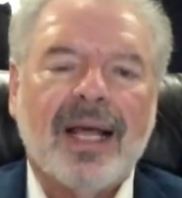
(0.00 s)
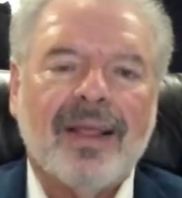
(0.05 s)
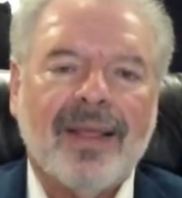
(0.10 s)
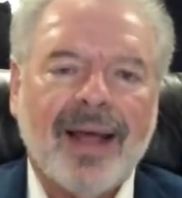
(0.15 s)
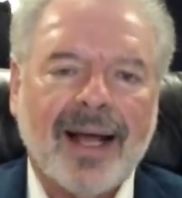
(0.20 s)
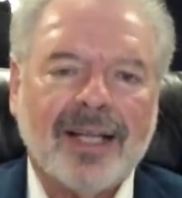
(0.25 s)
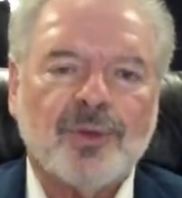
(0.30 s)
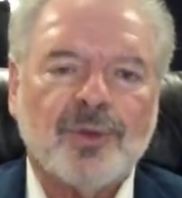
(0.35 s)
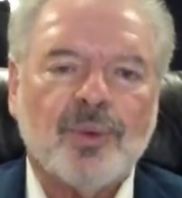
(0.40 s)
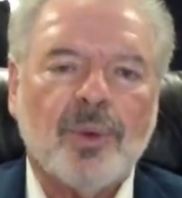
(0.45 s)

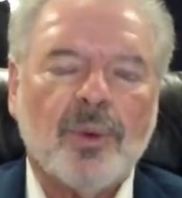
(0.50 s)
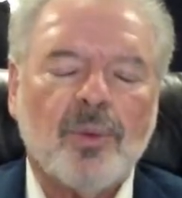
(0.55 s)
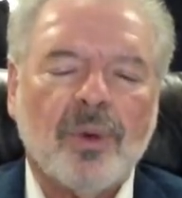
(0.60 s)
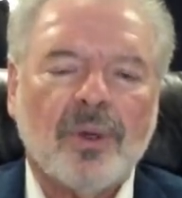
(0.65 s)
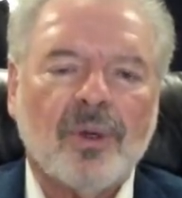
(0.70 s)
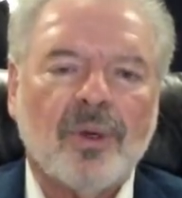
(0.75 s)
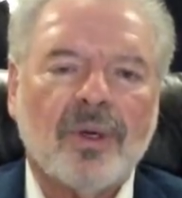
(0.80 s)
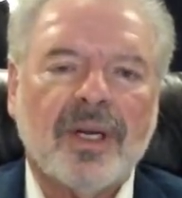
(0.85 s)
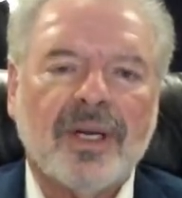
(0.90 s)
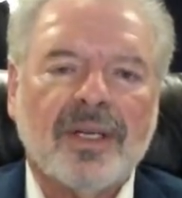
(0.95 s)
That's what we're
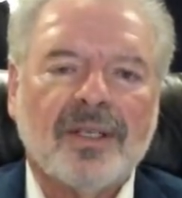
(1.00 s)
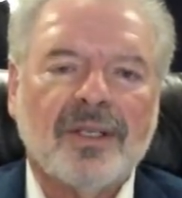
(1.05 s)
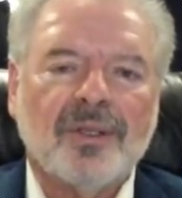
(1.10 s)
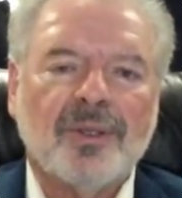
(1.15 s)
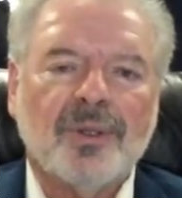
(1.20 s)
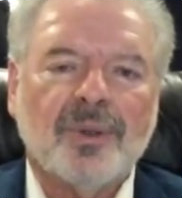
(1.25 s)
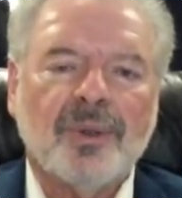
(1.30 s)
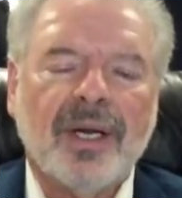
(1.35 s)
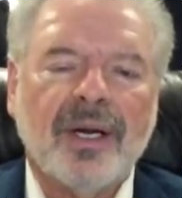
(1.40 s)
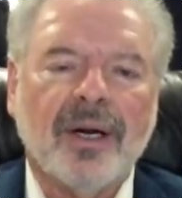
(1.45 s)
looking to
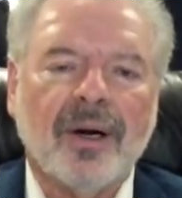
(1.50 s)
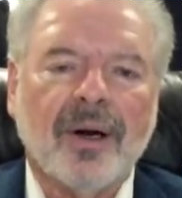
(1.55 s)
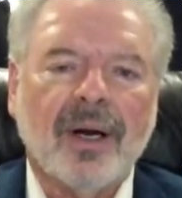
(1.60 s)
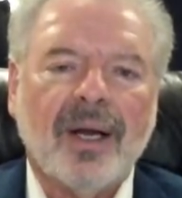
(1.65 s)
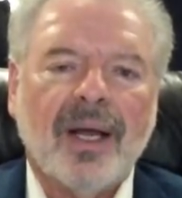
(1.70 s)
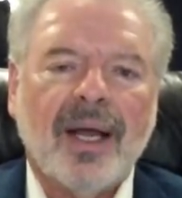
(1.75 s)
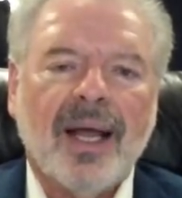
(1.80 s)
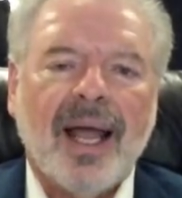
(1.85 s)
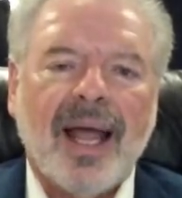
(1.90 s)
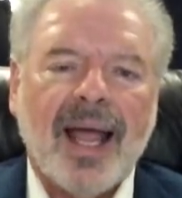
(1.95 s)
do here.
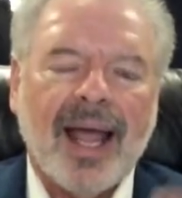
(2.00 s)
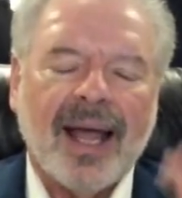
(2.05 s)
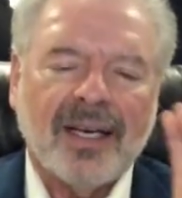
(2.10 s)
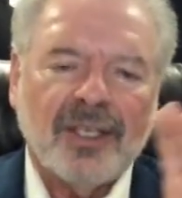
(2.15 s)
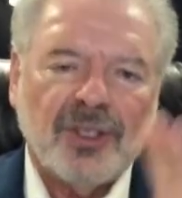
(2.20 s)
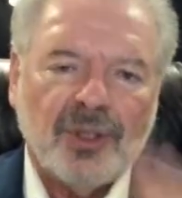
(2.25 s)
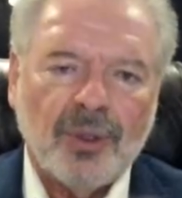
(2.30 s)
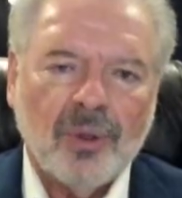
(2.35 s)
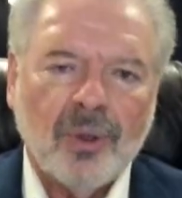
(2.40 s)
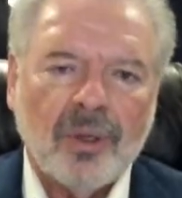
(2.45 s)
And
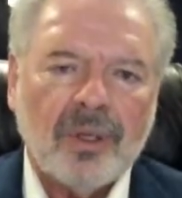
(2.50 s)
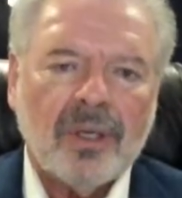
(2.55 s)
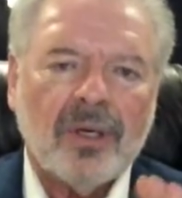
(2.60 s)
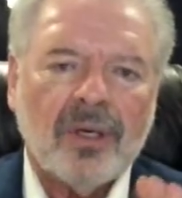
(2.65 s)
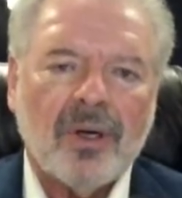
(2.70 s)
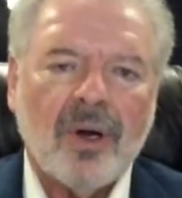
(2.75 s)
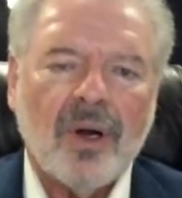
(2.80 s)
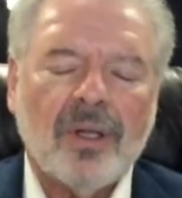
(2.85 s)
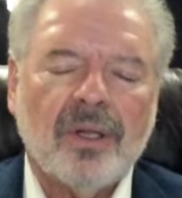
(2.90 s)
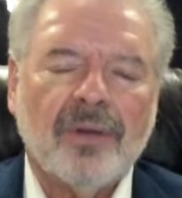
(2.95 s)
as you look at
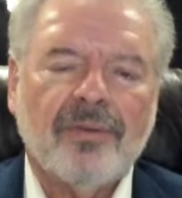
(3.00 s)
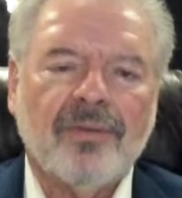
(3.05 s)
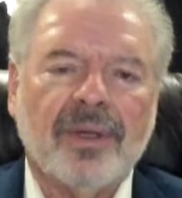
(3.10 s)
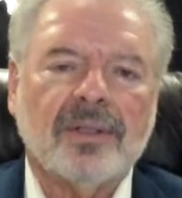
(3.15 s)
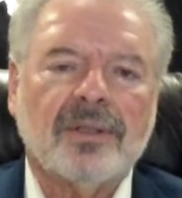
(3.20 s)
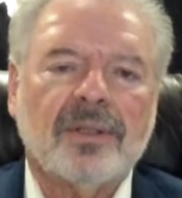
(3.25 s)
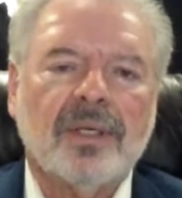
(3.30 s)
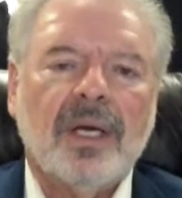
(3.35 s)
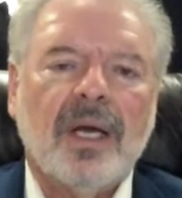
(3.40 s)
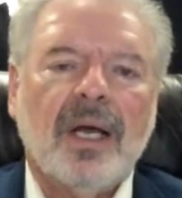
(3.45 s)
all of
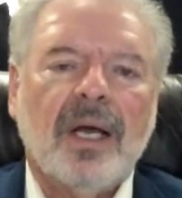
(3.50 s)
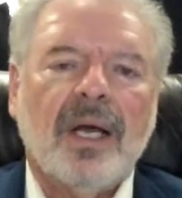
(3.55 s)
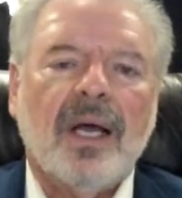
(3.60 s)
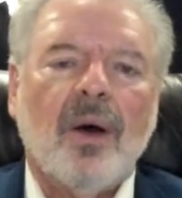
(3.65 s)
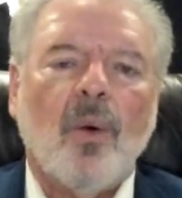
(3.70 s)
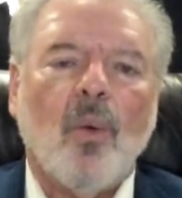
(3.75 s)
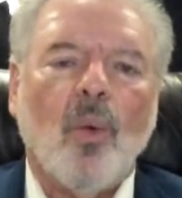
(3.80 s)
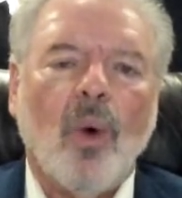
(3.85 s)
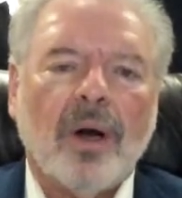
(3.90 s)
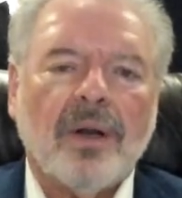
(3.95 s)
this,
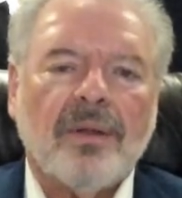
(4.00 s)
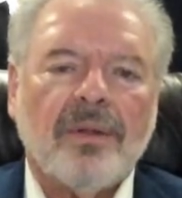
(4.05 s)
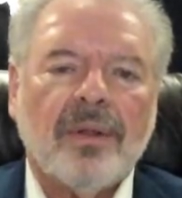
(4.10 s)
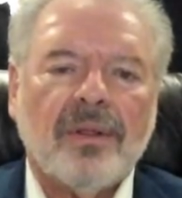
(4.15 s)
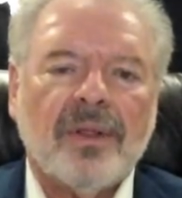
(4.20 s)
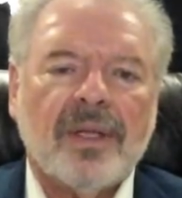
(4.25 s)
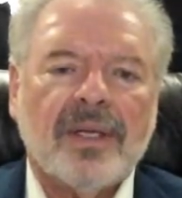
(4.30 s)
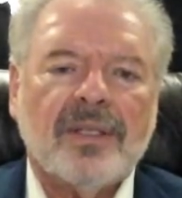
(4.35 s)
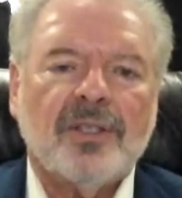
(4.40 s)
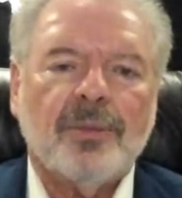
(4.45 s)
one of the
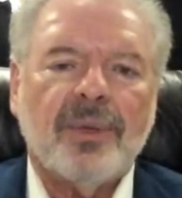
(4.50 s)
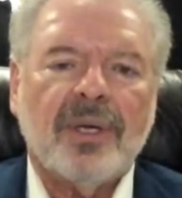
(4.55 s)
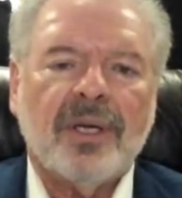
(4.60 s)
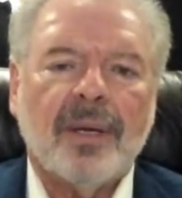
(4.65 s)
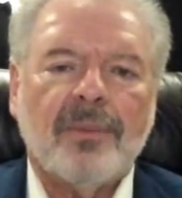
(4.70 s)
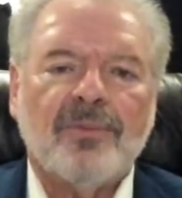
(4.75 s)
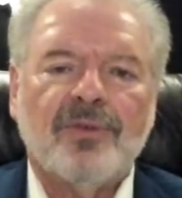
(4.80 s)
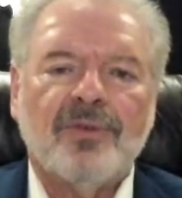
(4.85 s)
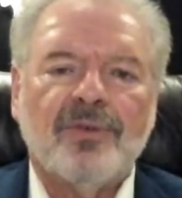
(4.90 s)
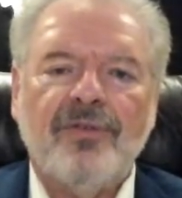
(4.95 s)
things that
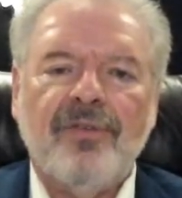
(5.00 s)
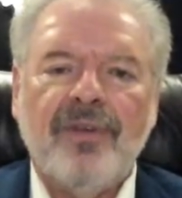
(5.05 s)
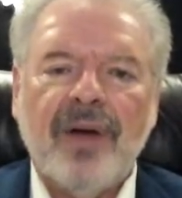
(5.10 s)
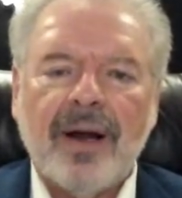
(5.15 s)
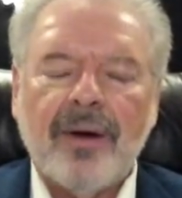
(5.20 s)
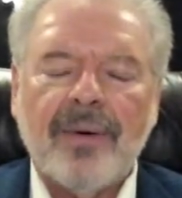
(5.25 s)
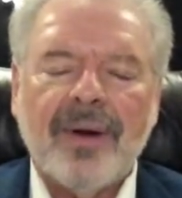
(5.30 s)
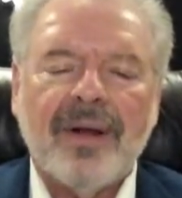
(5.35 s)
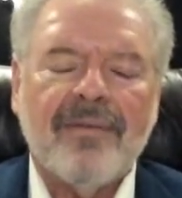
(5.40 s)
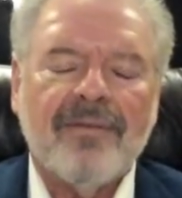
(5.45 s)
becomes
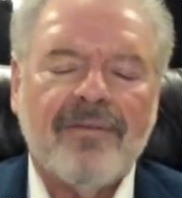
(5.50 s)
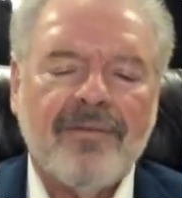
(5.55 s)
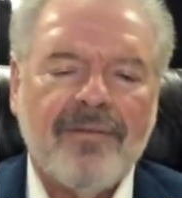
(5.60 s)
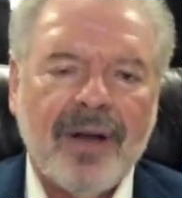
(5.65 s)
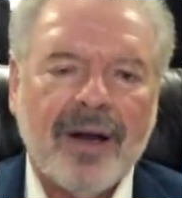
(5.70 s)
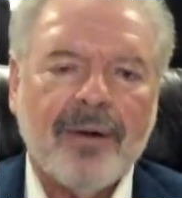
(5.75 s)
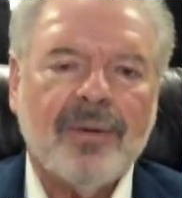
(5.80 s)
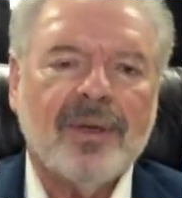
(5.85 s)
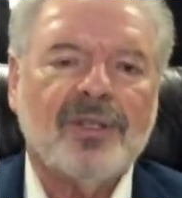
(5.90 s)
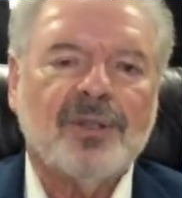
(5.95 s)
very,
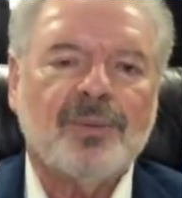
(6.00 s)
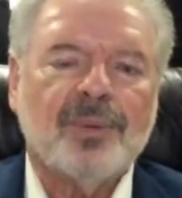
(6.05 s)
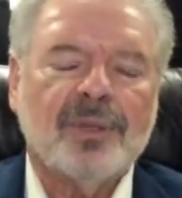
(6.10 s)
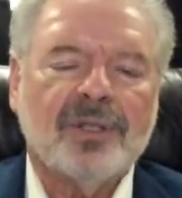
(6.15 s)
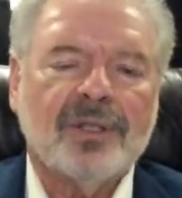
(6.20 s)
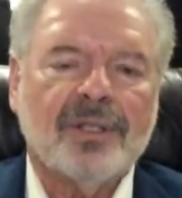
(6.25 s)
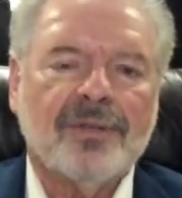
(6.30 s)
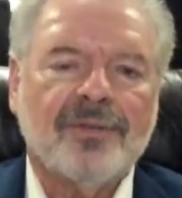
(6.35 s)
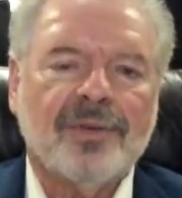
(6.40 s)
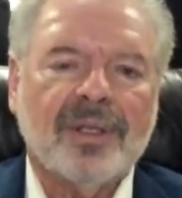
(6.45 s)
very
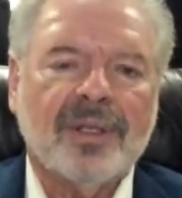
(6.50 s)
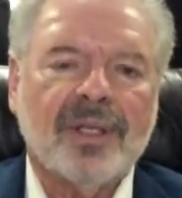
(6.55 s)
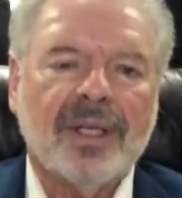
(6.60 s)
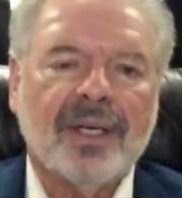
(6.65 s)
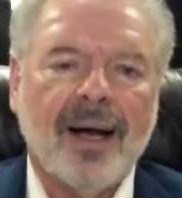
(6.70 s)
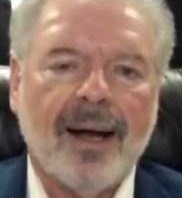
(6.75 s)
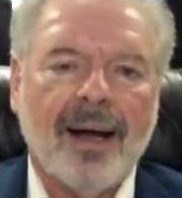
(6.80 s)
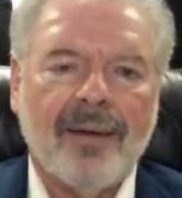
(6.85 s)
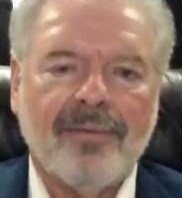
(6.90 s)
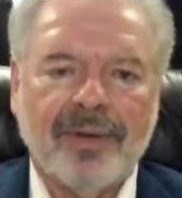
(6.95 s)
specifically
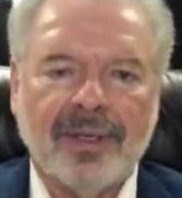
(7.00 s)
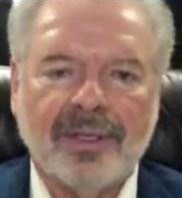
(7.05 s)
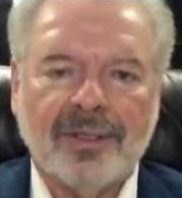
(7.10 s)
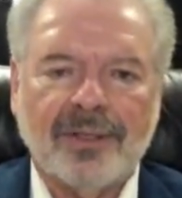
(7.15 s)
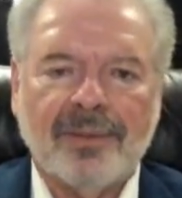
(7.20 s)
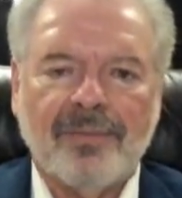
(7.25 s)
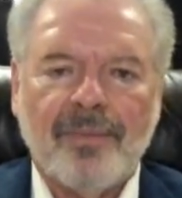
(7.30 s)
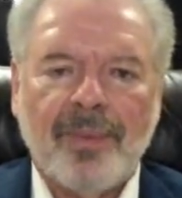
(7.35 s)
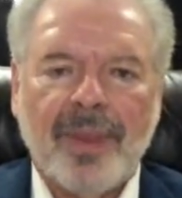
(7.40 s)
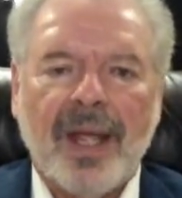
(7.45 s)
obvious
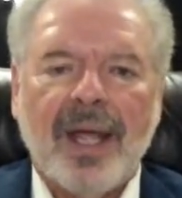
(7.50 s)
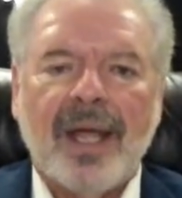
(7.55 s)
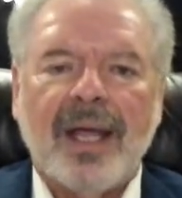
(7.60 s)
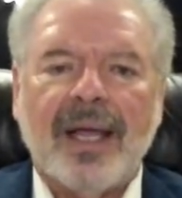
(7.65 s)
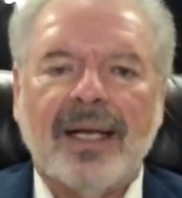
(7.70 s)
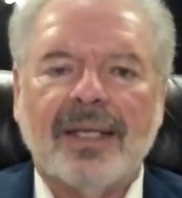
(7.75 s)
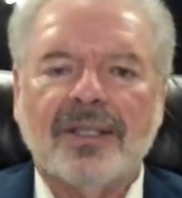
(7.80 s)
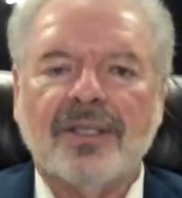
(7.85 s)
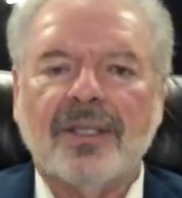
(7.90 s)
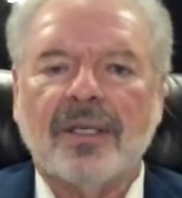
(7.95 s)
is that